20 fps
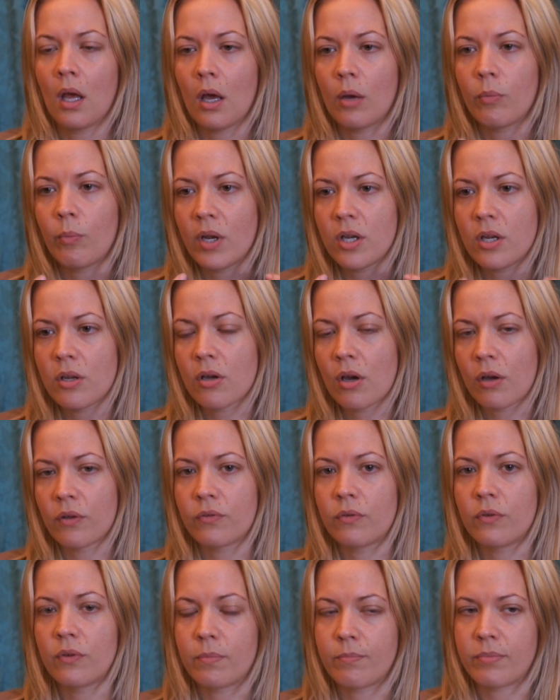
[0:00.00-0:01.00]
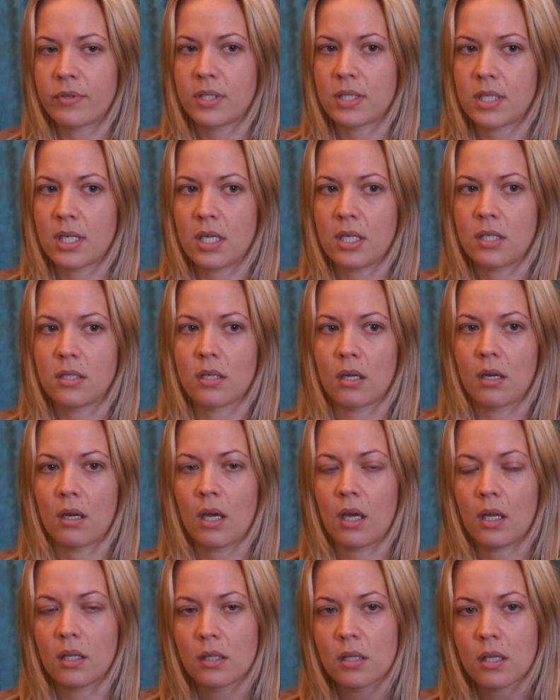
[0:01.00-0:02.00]
And when you go through the
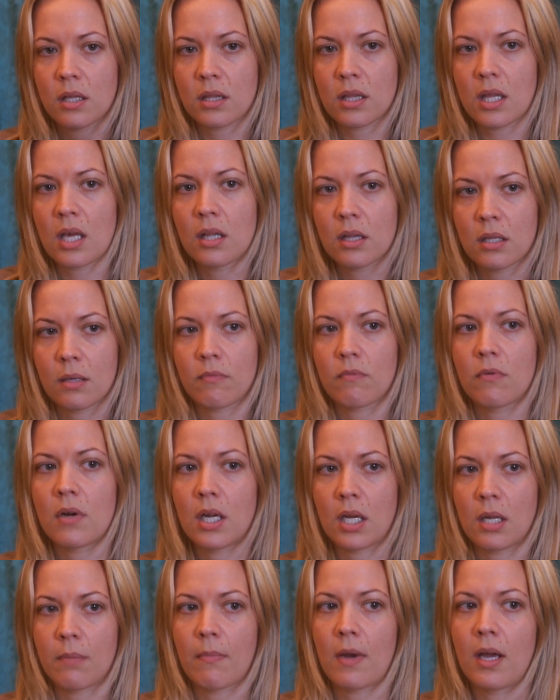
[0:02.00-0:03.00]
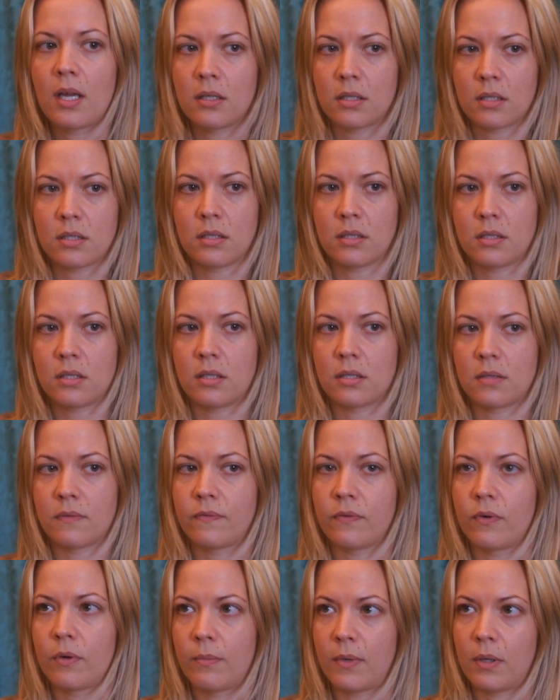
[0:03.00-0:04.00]
procedure, and the thing that really made the decision
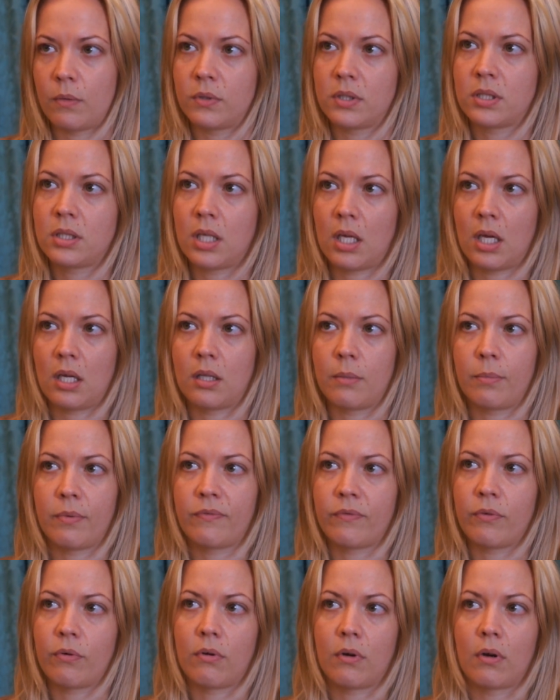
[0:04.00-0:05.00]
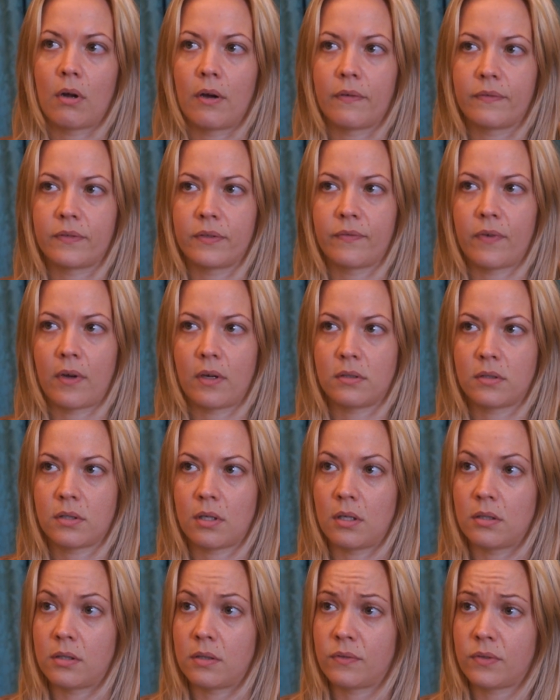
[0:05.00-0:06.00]
for me was seeing the before and after
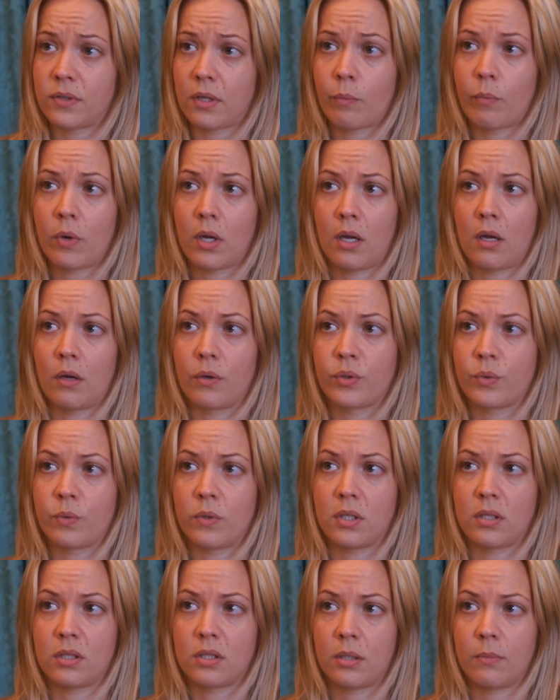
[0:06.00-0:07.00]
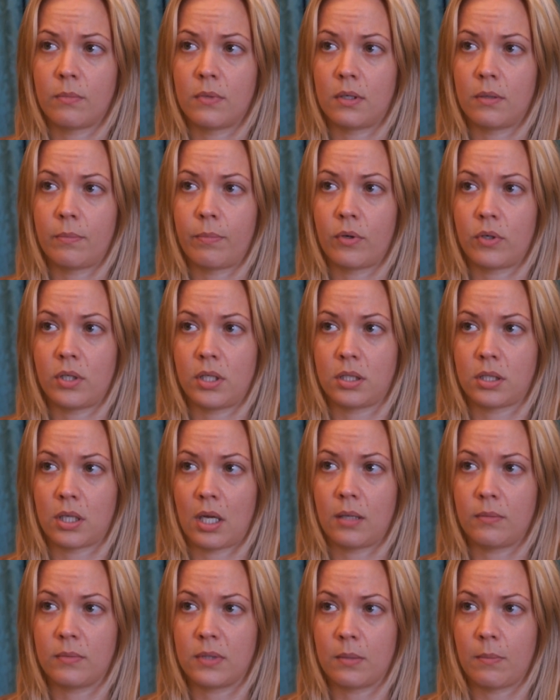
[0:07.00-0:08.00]
photos of someone else with a similar body
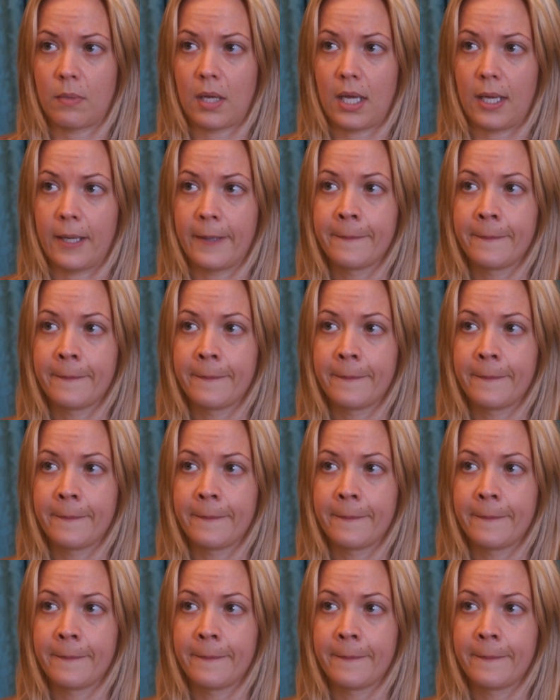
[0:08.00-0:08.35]
shape to me.